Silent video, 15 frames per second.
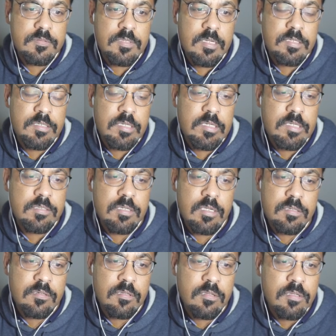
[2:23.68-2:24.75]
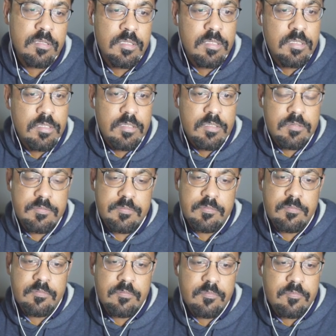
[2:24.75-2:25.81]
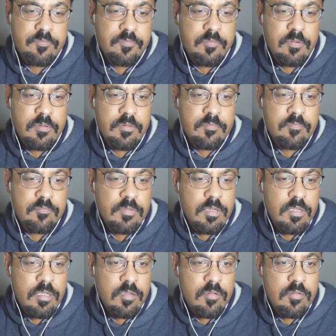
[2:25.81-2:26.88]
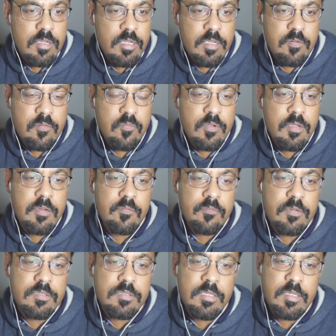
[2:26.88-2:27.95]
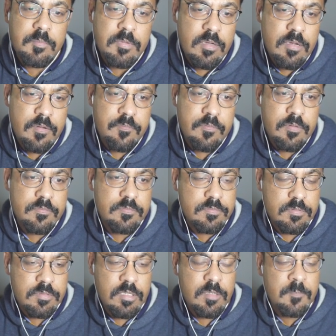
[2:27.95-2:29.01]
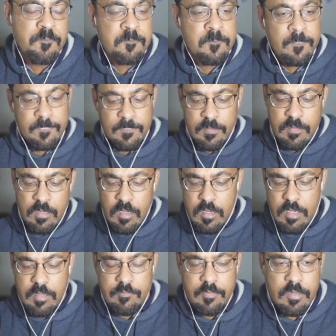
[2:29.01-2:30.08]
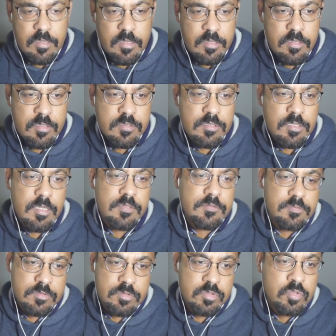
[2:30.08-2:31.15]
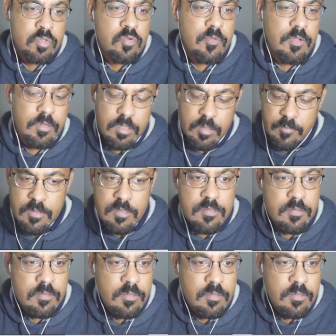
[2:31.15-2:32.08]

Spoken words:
ID, title. So for now I require only the email address. Okay, now I will initialize two variables.